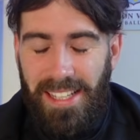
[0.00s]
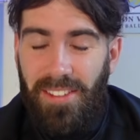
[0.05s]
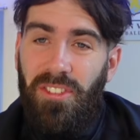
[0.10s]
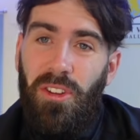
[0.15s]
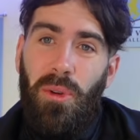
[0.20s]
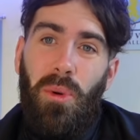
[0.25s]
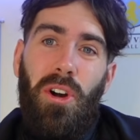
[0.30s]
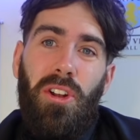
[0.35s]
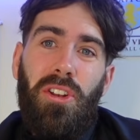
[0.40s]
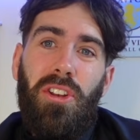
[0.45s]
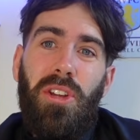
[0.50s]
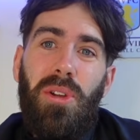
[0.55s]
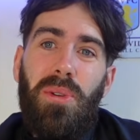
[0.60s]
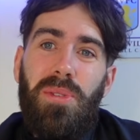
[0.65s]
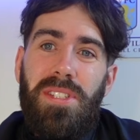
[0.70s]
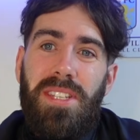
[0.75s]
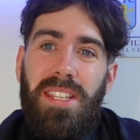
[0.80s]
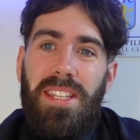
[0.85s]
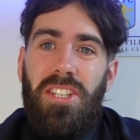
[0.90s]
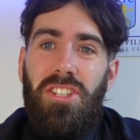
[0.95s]
If you are new
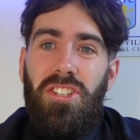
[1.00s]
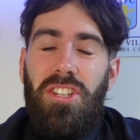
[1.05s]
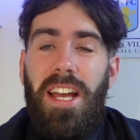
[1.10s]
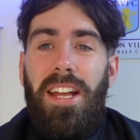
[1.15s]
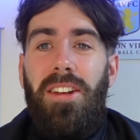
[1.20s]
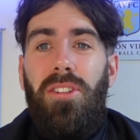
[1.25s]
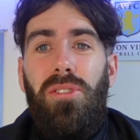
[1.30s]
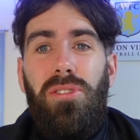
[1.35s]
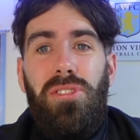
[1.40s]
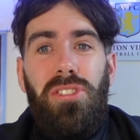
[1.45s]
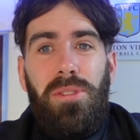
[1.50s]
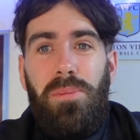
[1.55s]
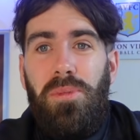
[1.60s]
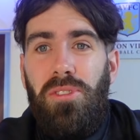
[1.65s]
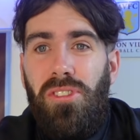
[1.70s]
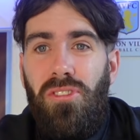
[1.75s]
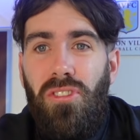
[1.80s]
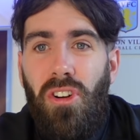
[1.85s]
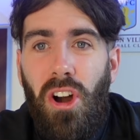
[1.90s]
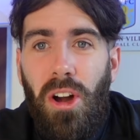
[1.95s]
to this channel,
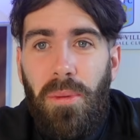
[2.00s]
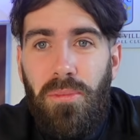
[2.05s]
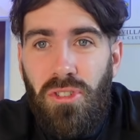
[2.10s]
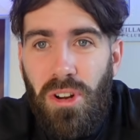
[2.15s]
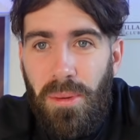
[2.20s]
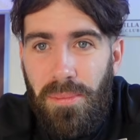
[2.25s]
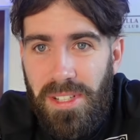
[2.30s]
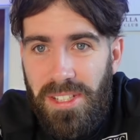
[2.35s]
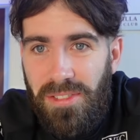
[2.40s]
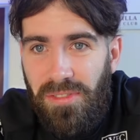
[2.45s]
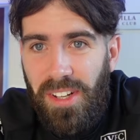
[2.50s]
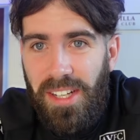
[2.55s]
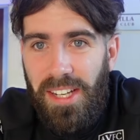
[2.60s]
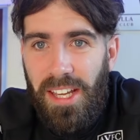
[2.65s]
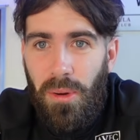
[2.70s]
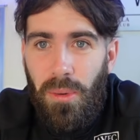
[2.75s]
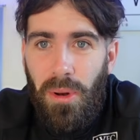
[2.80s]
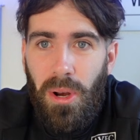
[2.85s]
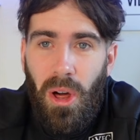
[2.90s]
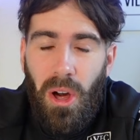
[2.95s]
subscribe, drop this
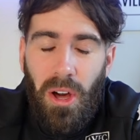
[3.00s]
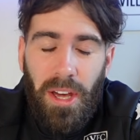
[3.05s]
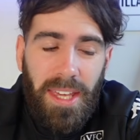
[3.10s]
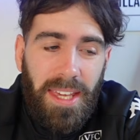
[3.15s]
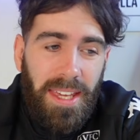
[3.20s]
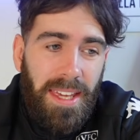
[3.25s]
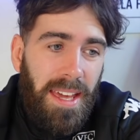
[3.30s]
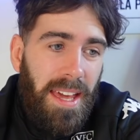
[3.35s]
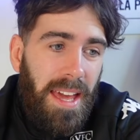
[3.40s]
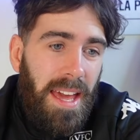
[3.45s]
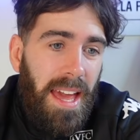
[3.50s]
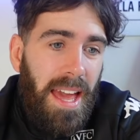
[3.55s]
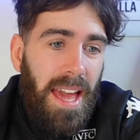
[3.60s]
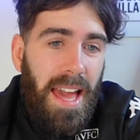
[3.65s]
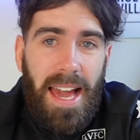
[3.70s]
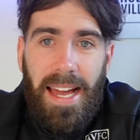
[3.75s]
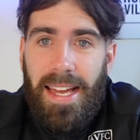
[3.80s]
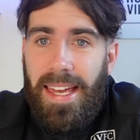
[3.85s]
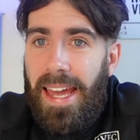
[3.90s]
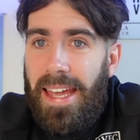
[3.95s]
video a like
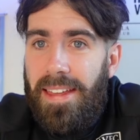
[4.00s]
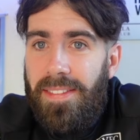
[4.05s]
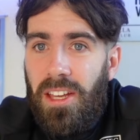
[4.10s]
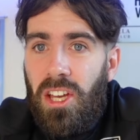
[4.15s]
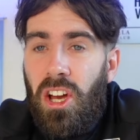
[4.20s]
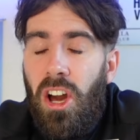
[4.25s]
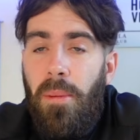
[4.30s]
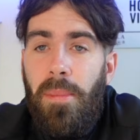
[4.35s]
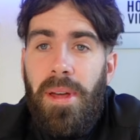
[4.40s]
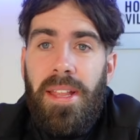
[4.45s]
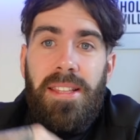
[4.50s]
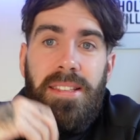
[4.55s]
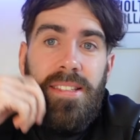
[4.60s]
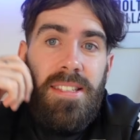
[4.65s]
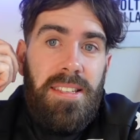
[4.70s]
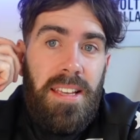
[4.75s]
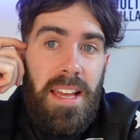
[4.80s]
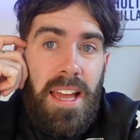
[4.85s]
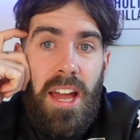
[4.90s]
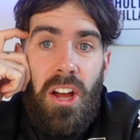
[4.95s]
and get in the
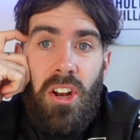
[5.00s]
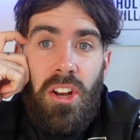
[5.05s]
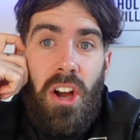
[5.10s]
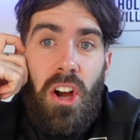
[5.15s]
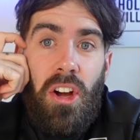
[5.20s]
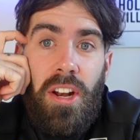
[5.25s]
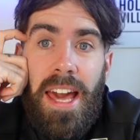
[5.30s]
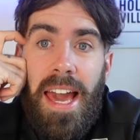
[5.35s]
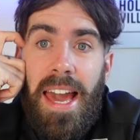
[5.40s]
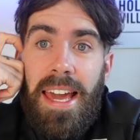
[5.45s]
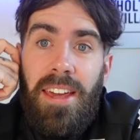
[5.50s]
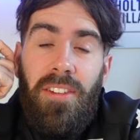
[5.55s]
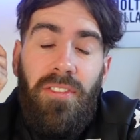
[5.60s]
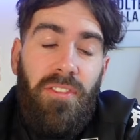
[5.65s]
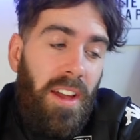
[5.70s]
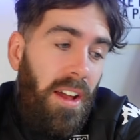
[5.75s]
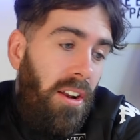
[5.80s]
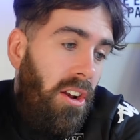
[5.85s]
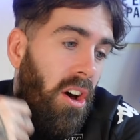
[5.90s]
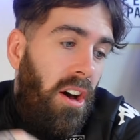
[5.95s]
comments on how you
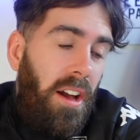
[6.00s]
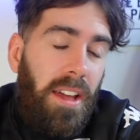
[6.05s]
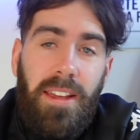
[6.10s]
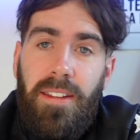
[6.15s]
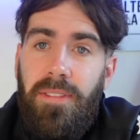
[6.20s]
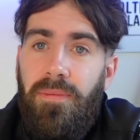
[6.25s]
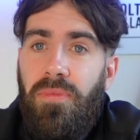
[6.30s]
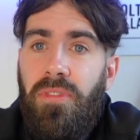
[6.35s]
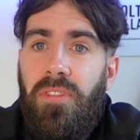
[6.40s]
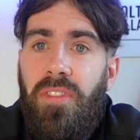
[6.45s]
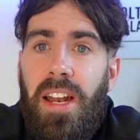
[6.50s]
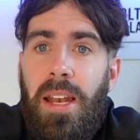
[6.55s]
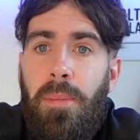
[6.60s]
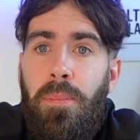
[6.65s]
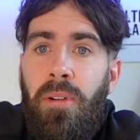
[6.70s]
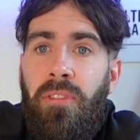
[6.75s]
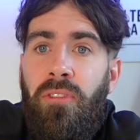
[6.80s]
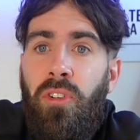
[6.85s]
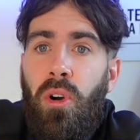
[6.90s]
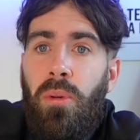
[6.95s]
feel like Villa
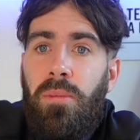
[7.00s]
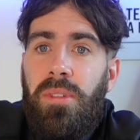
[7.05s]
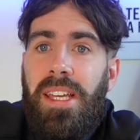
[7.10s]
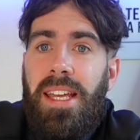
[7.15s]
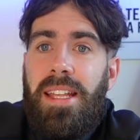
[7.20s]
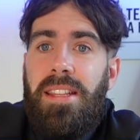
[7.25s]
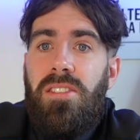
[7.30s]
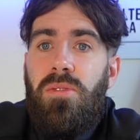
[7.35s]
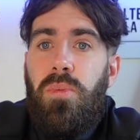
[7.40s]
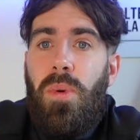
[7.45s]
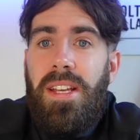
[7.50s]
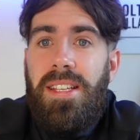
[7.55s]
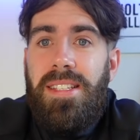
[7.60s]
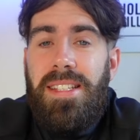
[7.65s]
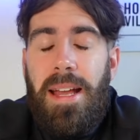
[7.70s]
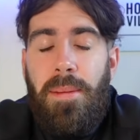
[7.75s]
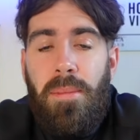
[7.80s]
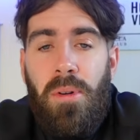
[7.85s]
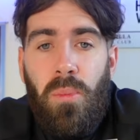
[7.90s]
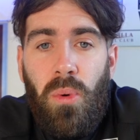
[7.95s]
performed against West
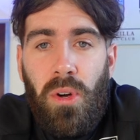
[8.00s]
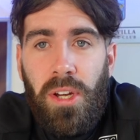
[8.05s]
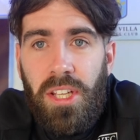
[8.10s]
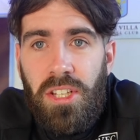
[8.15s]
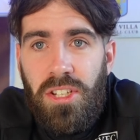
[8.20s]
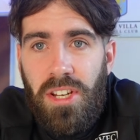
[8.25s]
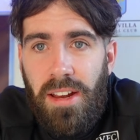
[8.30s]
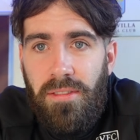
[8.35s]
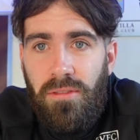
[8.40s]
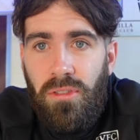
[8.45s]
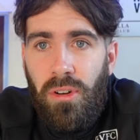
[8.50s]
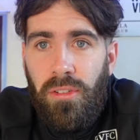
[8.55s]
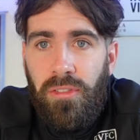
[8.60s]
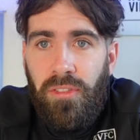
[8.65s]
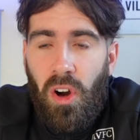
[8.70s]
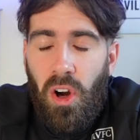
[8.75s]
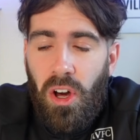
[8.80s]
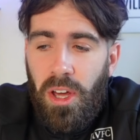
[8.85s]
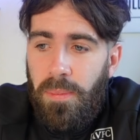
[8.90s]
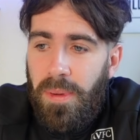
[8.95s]
Ham and what your general
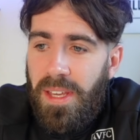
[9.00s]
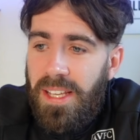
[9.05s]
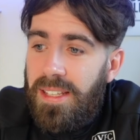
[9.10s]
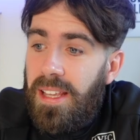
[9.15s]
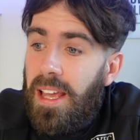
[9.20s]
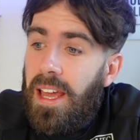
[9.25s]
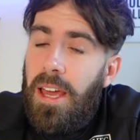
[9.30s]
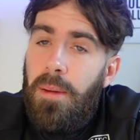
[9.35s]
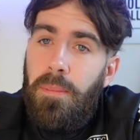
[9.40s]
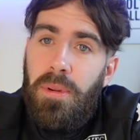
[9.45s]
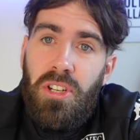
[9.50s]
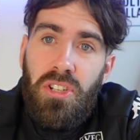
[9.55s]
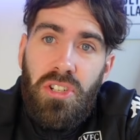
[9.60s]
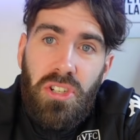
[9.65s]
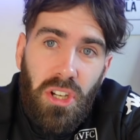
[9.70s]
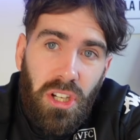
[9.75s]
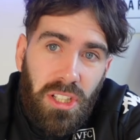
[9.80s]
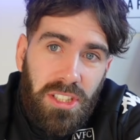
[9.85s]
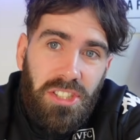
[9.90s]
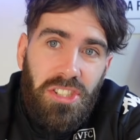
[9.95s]
vibe is. Be
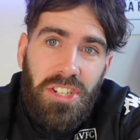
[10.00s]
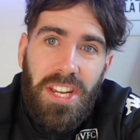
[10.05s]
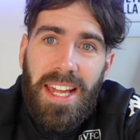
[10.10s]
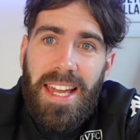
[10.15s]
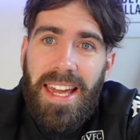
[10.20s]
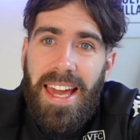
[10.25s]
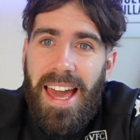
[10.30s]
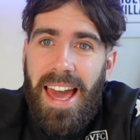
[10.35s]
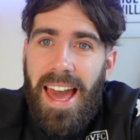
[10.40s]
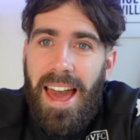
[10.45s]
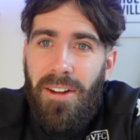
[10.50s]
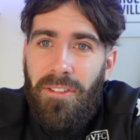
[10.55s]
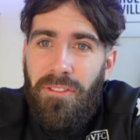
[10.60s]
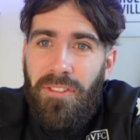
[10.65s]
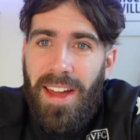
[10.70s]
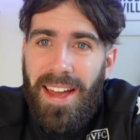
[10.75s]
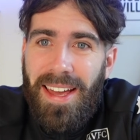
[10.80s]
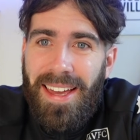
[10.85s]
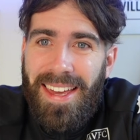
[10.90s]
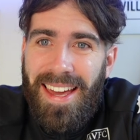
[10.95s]
sure to check out our
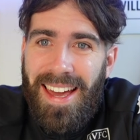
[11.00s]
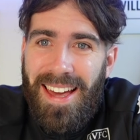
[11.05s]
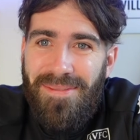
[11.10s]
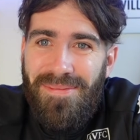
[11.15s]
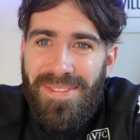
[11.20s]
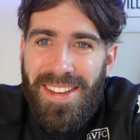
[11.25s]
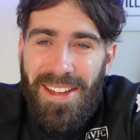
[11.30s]
fan cam.